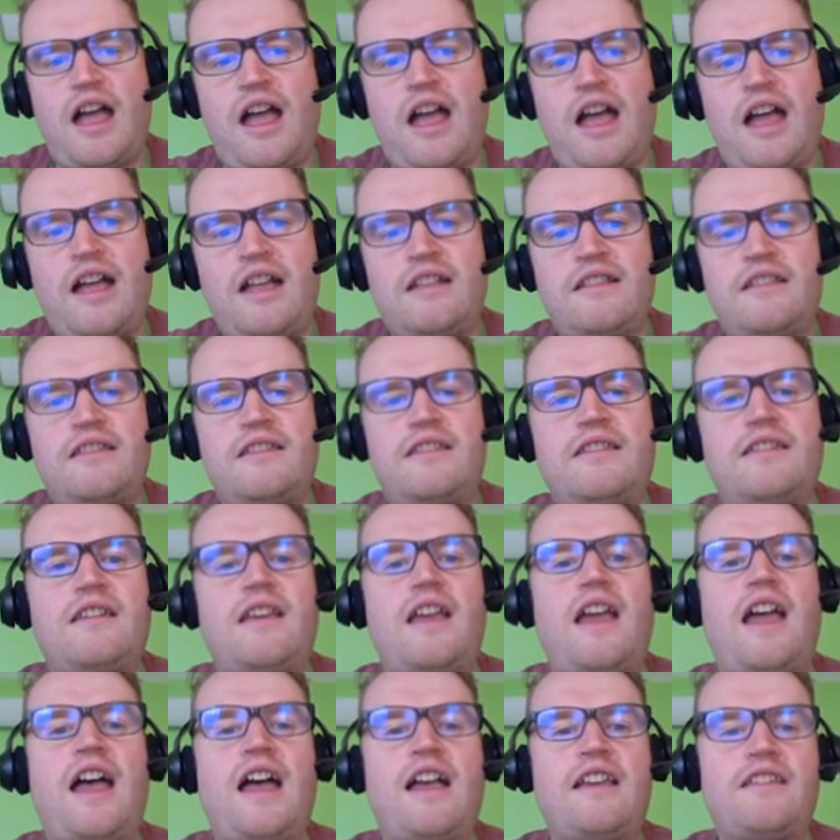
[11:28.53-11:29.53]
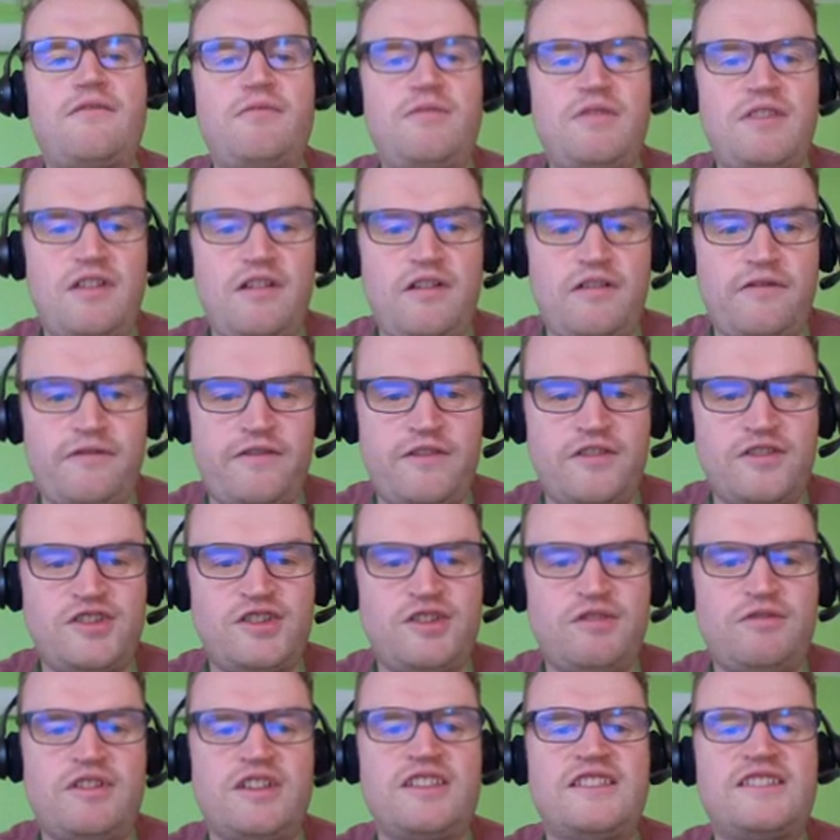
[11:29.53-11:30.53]
And as with offers,
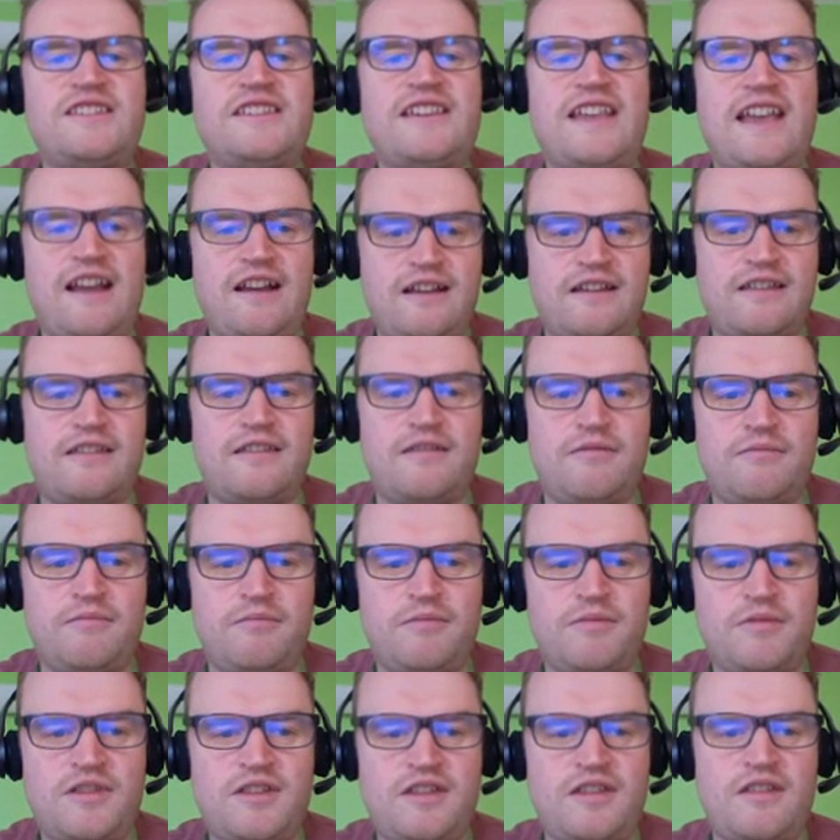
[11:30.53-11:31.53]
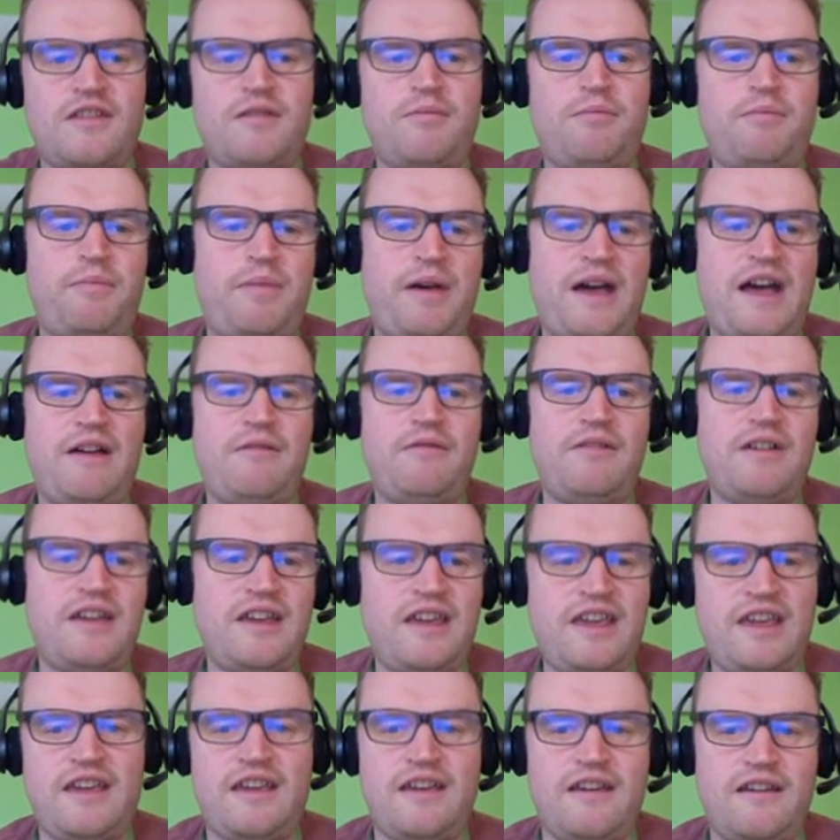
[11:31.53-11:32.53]
you can tag them. So the power
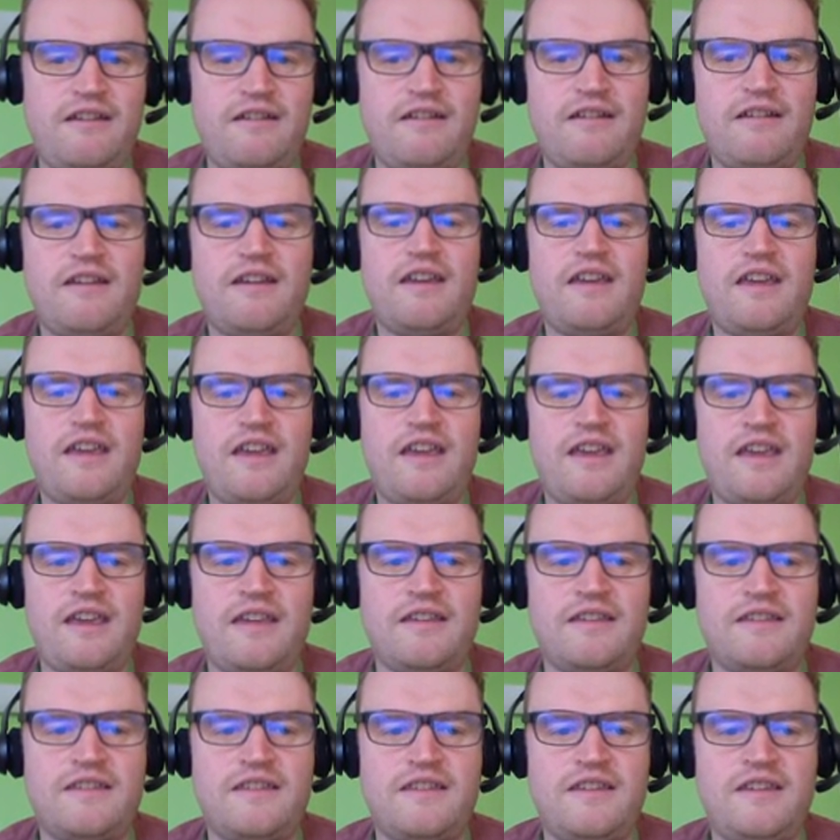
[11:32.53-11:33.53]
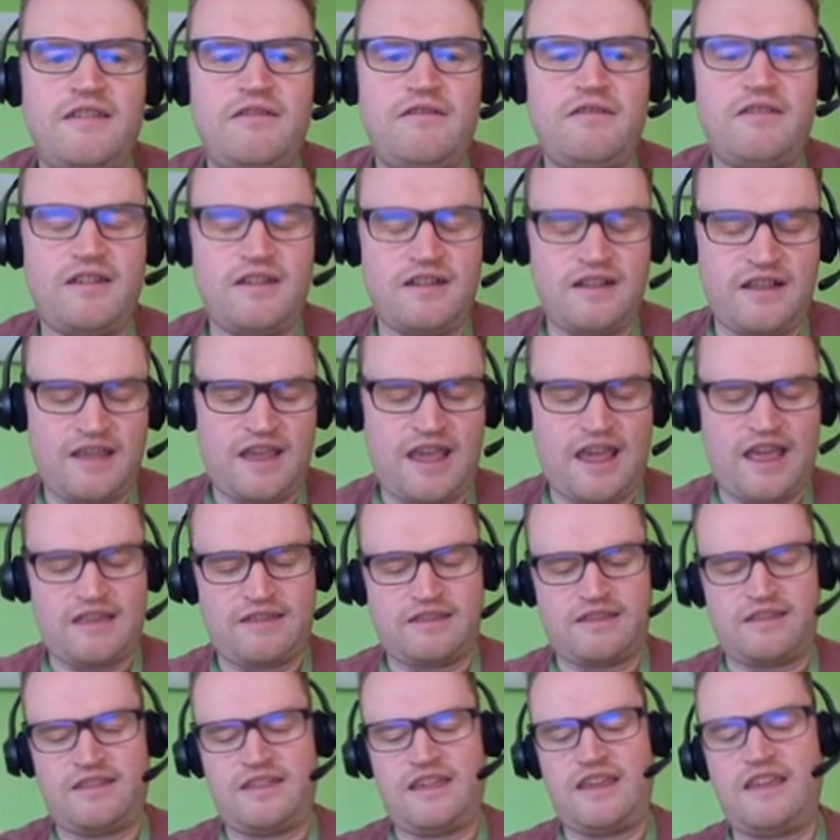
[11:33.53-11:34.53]
here is you can
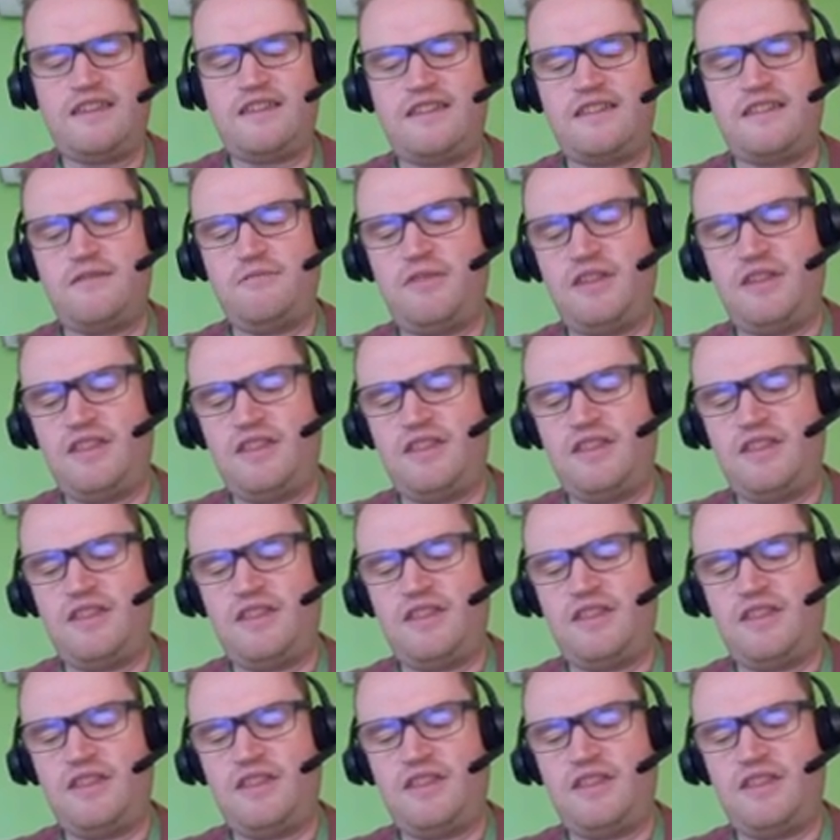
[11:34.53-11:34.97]
get things to